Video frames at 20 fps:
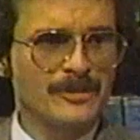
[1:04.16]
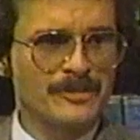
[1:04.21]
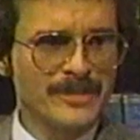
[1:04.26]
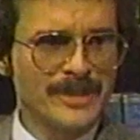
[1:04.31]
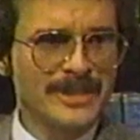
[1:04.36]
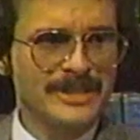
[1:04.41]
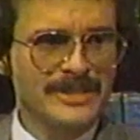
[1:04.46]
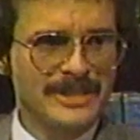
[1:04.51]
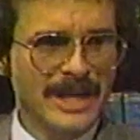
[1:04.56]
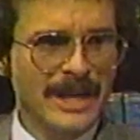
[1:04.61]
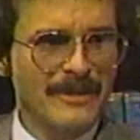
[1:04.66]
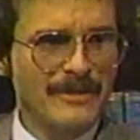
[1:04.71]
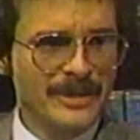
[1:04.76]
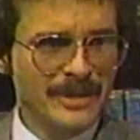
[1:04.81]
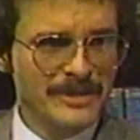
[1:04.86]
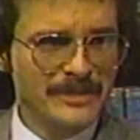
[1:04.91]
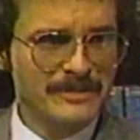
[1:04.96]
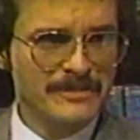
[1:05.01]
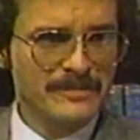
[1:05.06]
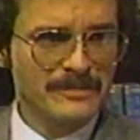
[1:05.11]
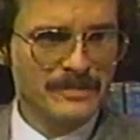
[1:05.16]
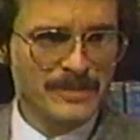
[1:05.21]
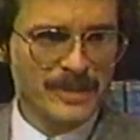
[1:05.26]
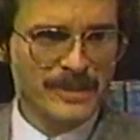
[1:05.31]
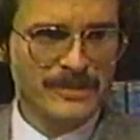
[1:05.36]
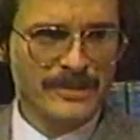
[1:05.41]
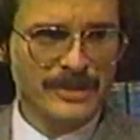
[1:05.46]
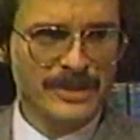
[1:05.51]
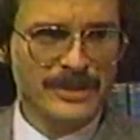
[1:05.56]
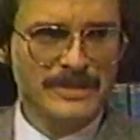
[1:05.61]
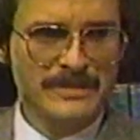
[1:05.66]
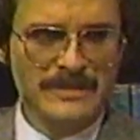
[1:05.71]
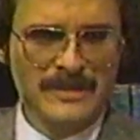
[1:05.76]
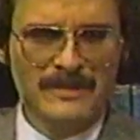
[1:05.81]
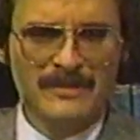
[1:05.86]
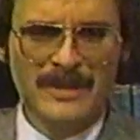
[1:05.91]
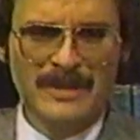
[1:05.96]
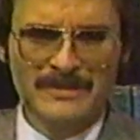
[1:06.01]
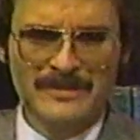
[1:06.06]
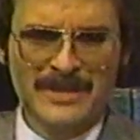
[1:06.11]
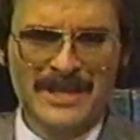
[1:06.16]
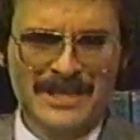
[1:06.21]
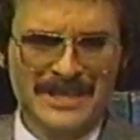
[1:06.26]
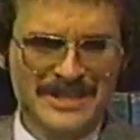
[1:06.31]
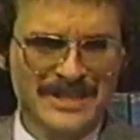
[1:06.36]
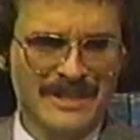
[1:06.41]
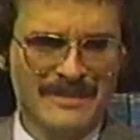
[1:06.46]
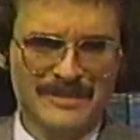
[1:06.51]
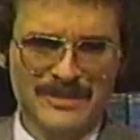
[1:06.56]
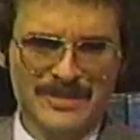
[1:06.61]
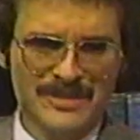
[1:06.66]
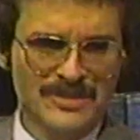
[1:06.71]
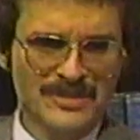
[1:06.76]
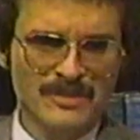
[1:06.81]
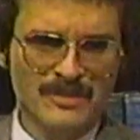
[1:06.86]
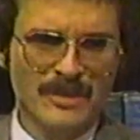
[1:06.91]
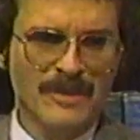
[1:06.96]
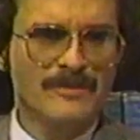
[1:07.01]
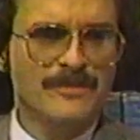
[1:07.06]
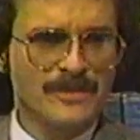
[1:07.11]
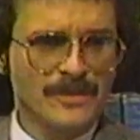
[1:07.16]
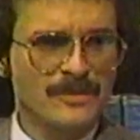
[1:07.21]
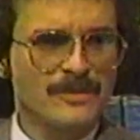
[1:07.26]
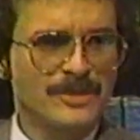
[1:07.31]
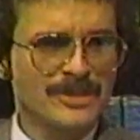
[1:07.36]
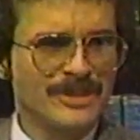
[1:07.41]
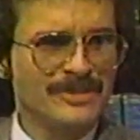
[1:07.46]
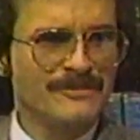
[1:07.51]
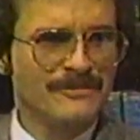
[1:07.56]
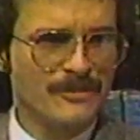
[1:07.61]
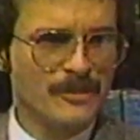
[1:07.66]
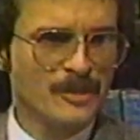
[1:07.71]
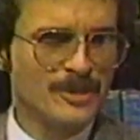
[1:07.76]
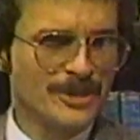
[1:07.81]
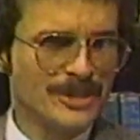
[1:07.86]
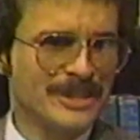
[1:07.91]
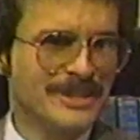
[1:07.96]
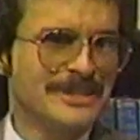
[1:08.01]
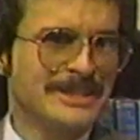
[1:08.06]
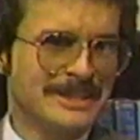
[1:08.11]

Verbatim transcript: big doubting period around, I guess I was 12, 13, 14.